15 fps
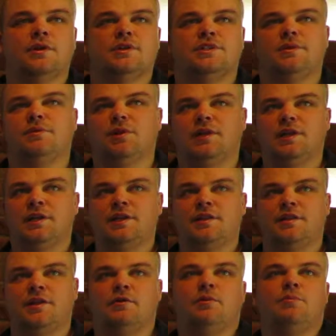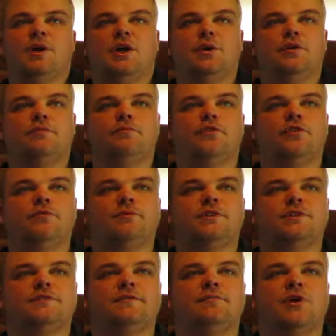Similarly, there were better
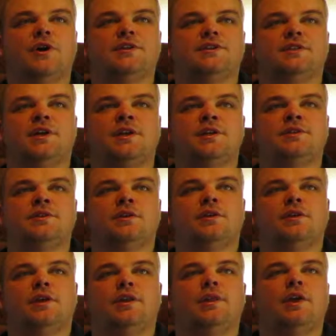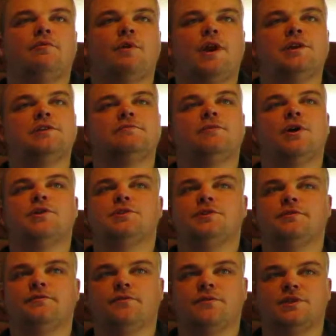improvements for both studies in their range of
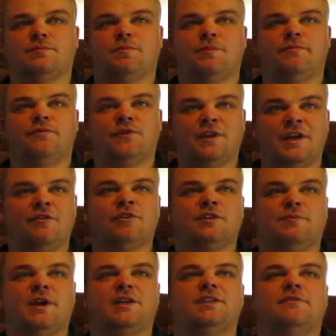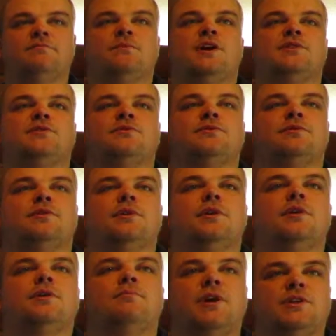motion for their respective
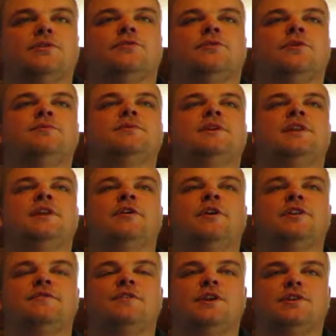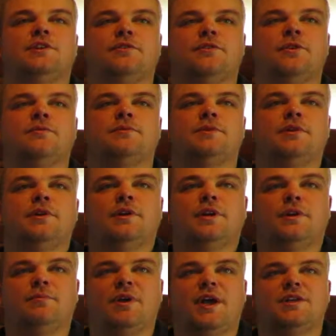muscle groups in their intervention groups
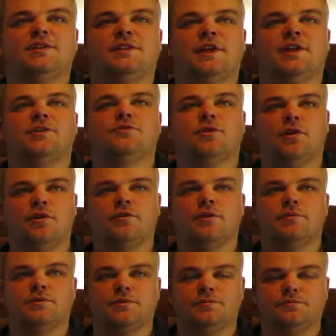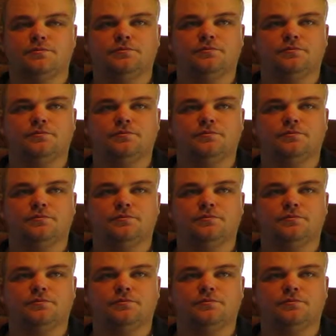compared to their control groups.